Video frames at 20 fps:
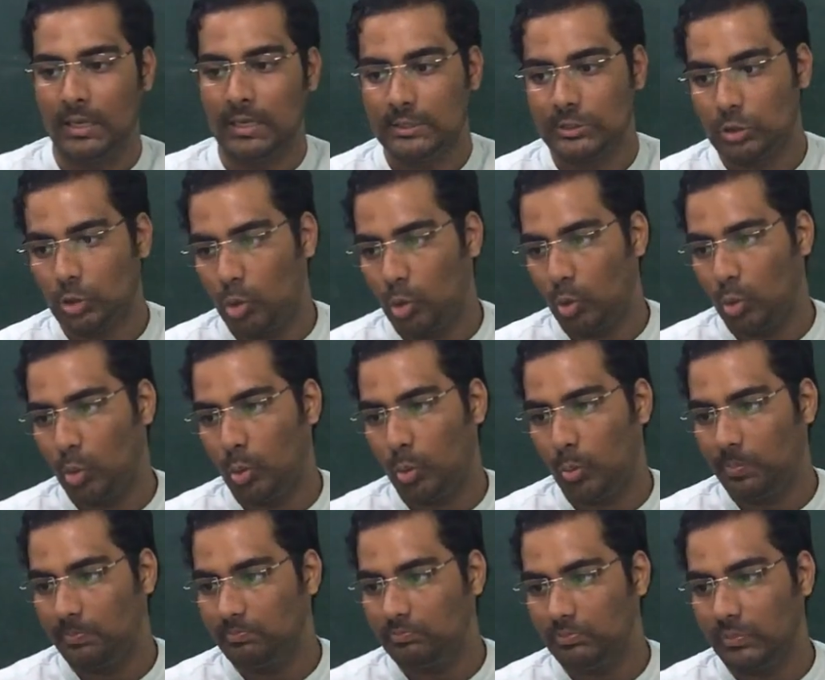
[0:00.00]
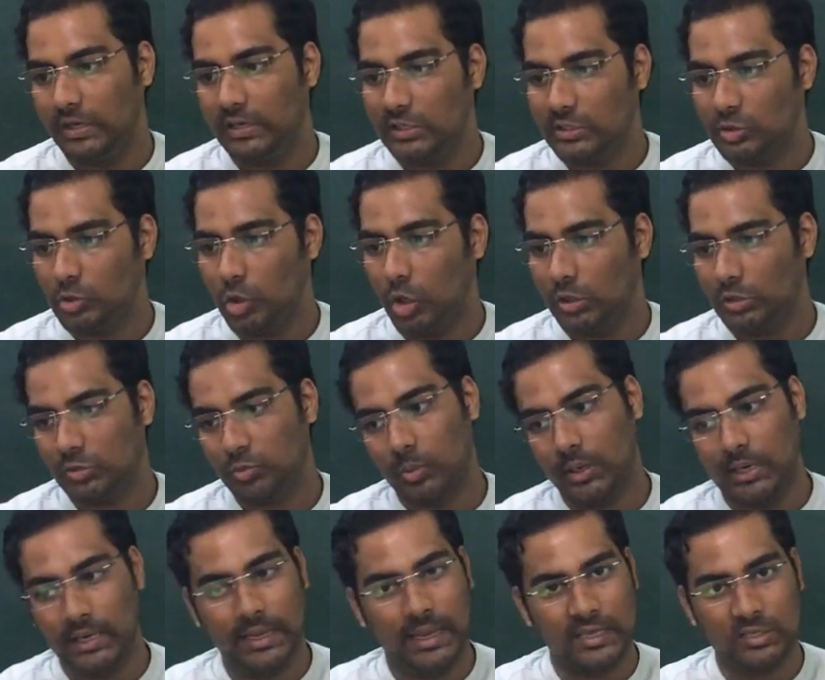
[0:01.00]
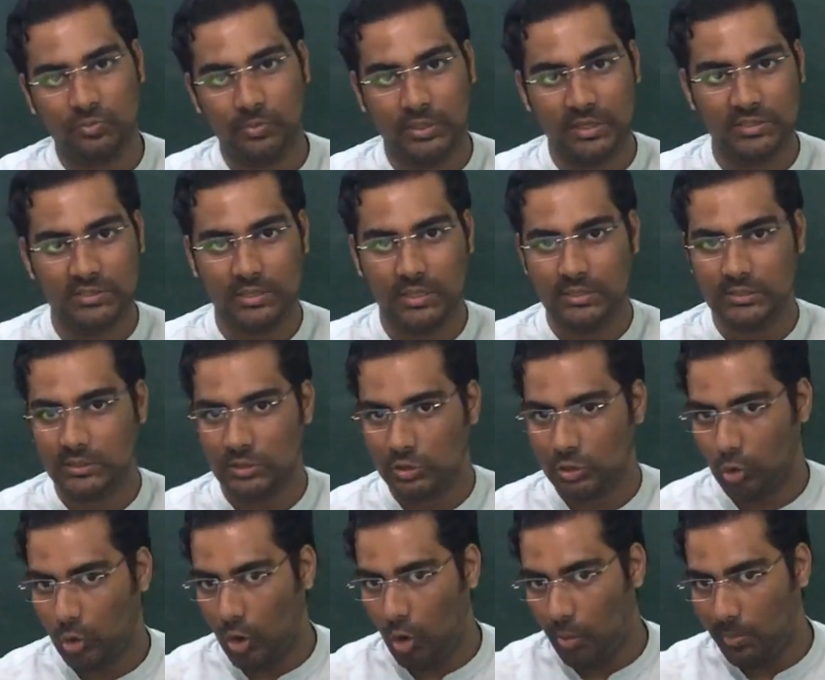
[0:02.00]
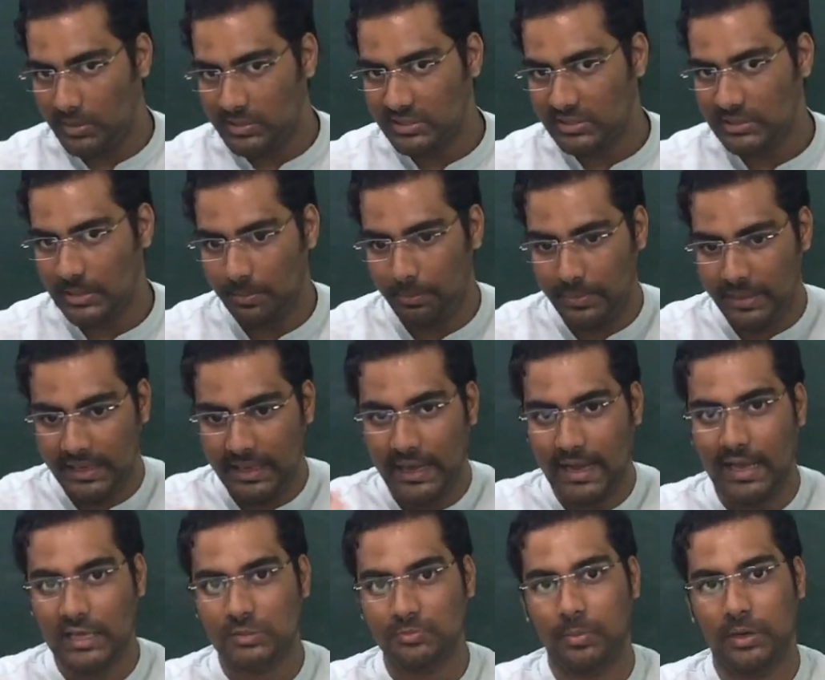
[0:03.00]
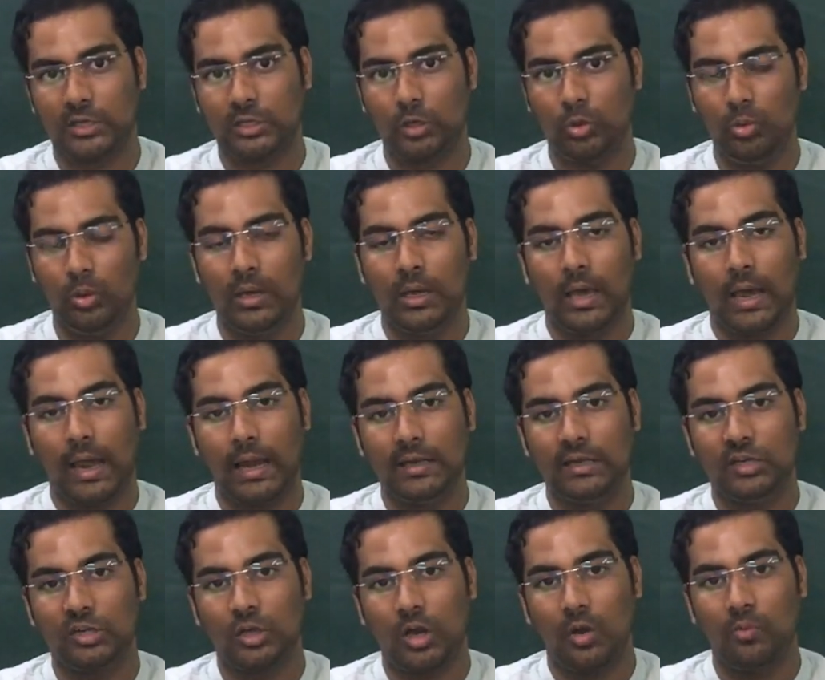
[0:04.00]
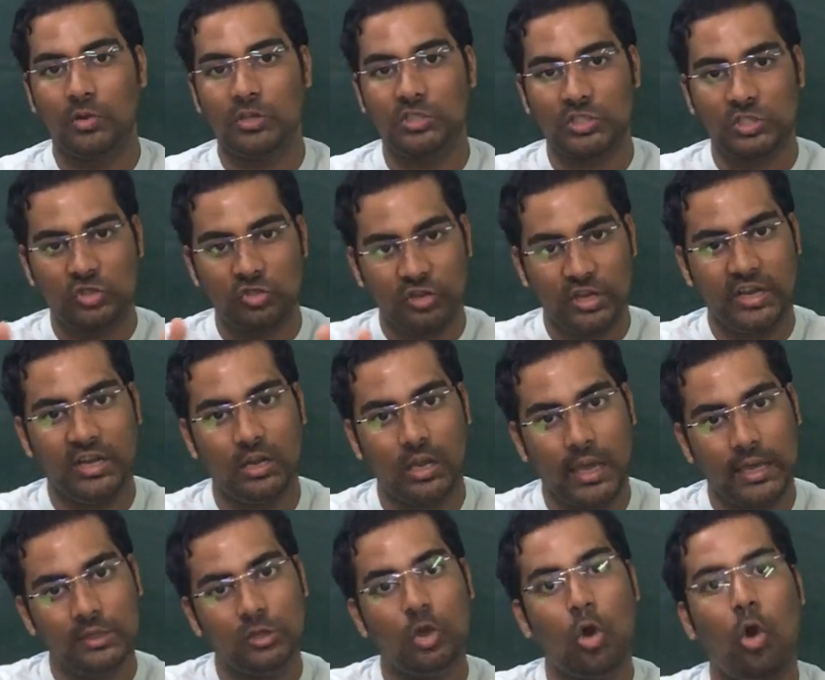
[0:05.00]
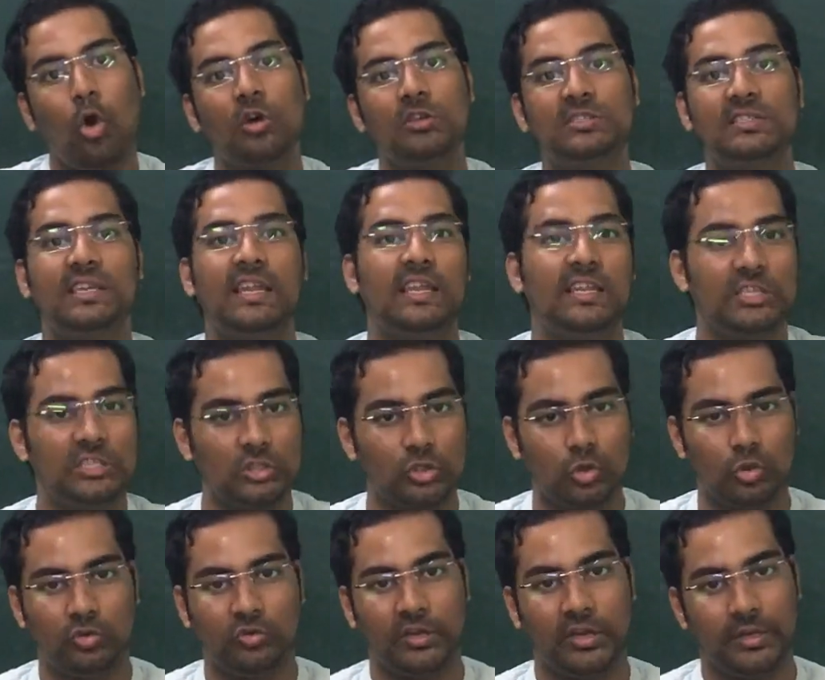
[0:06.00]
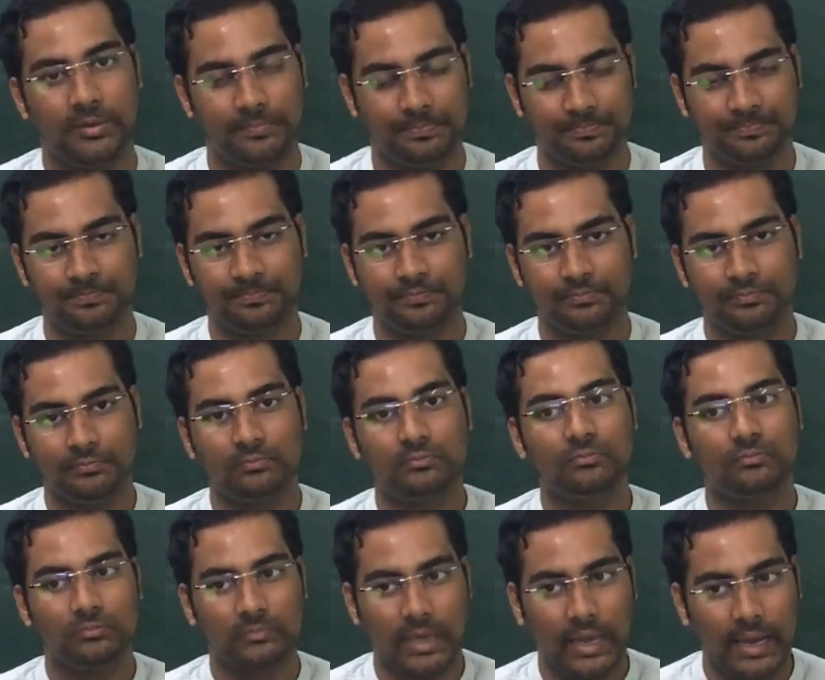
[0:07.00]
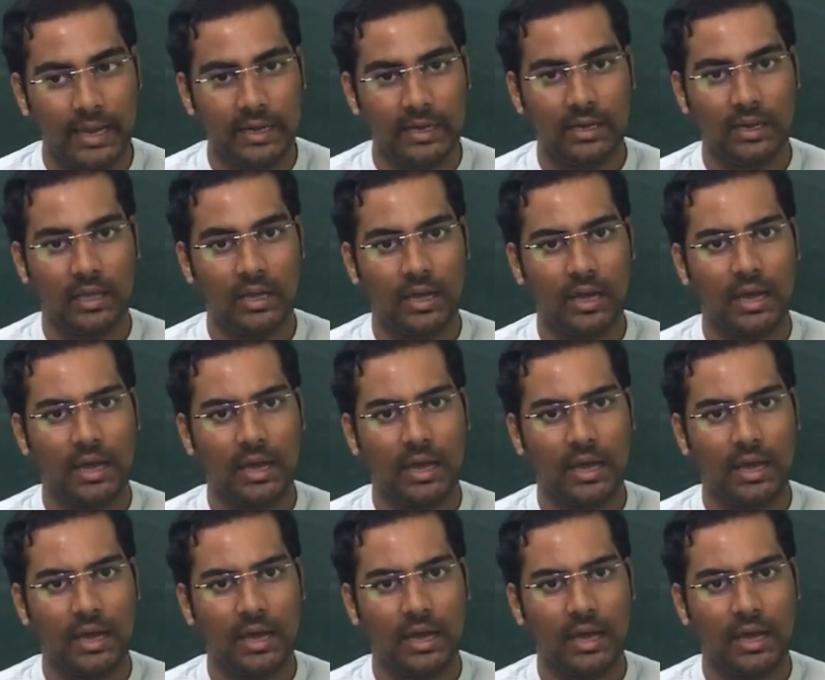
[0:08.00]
So it is not only, as we discussed, so commerce is a bigger aspect too, and it covers trade and the auxiliaries to trade. And